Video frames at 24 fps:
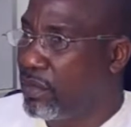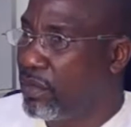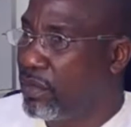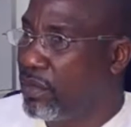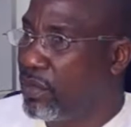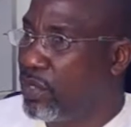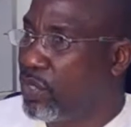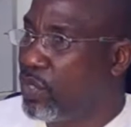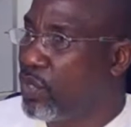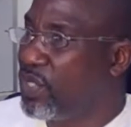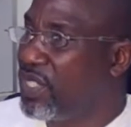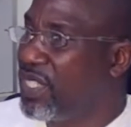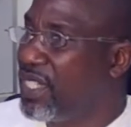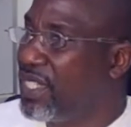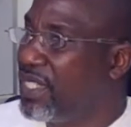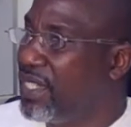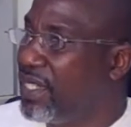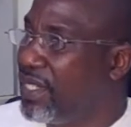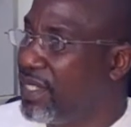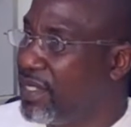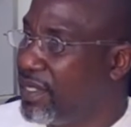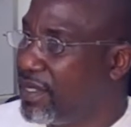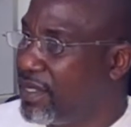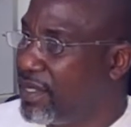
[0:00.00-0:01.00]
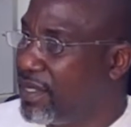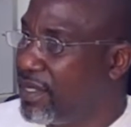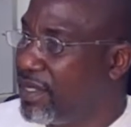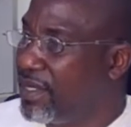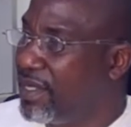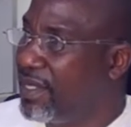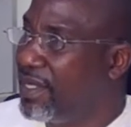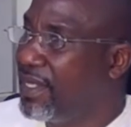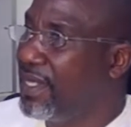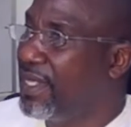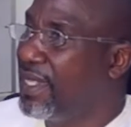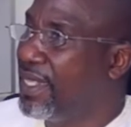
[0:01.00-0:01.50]
to say the least,
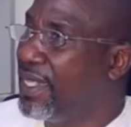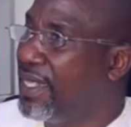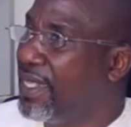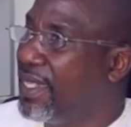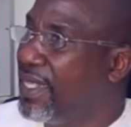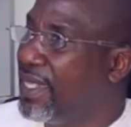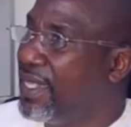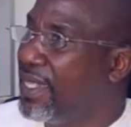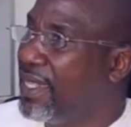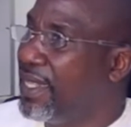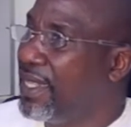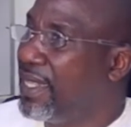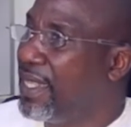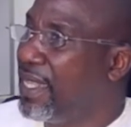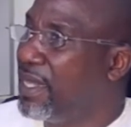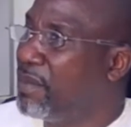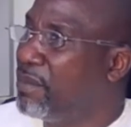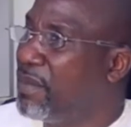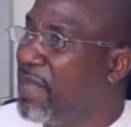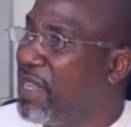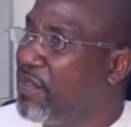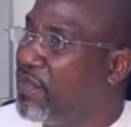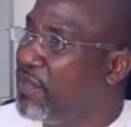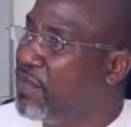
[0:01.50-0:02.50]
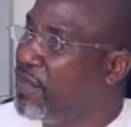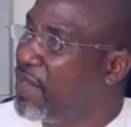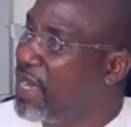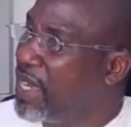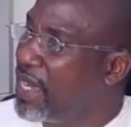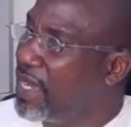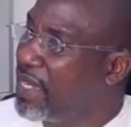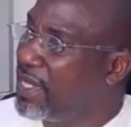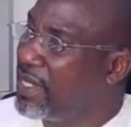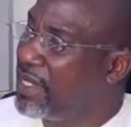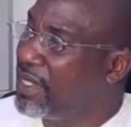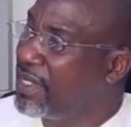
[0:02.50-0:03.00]
that my
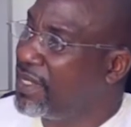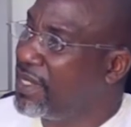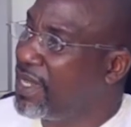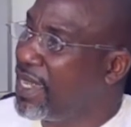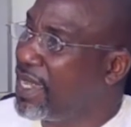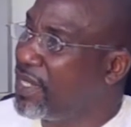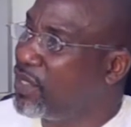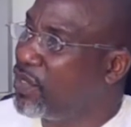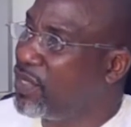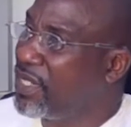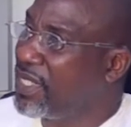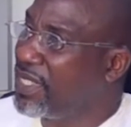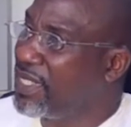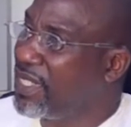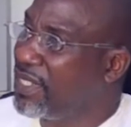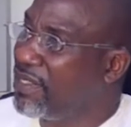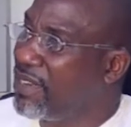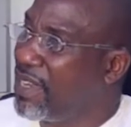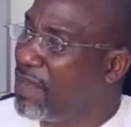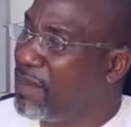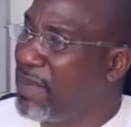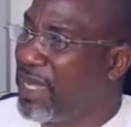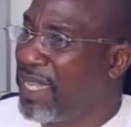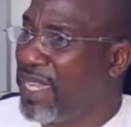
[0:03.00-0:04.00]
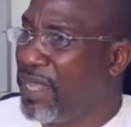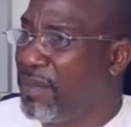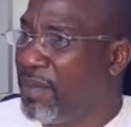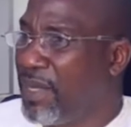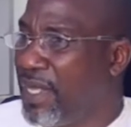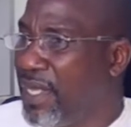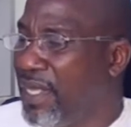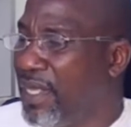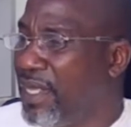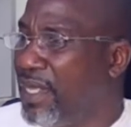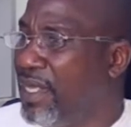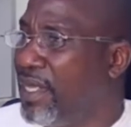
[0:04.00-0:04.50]
friend Attorney General Malami